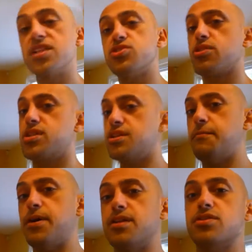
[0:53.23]
It's all going
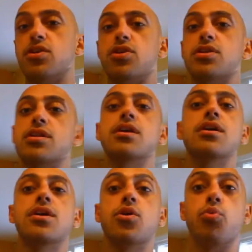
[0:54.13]
to depend on
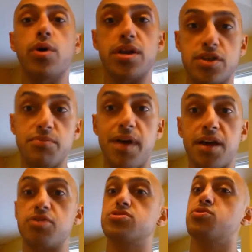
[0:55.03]
what your
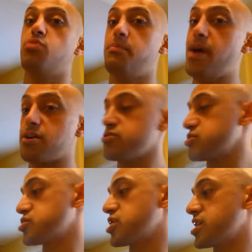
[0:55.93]
macros and what
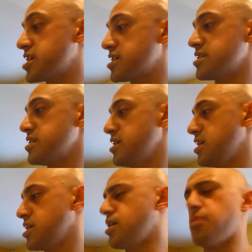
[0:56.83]
macros you're trying to hit.
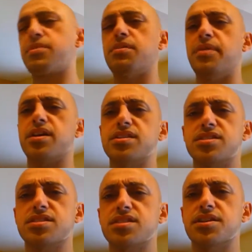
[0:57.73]
Uh, I'm going to make it
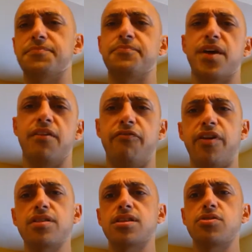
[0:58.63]
just um,
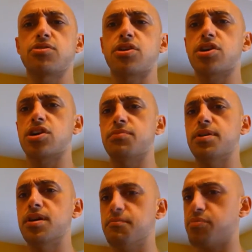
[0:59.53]
fairly low
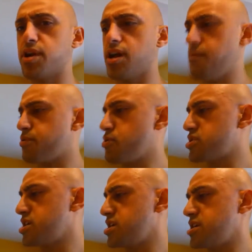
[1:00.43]
carb, pretty high
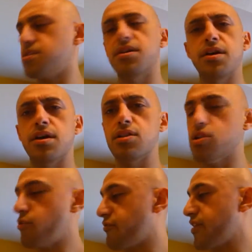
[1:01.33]
protein,
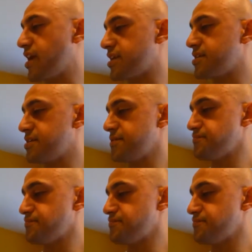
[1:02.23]
low fat.